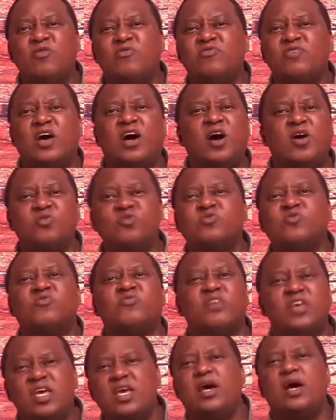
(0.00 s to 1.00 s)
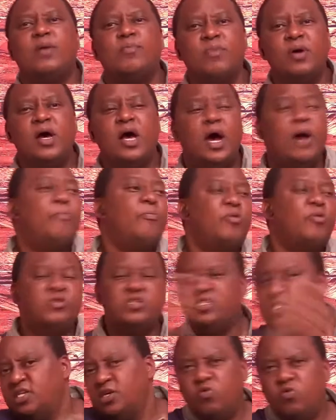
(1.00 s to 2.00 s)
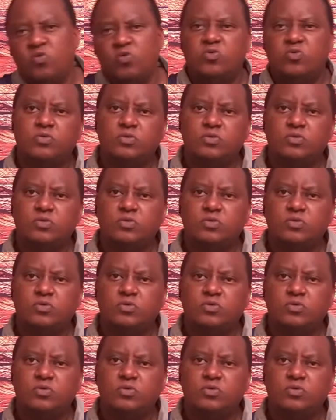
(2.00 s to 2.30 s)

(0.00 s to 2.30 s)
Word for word: of the house of Ahab upon Jehu."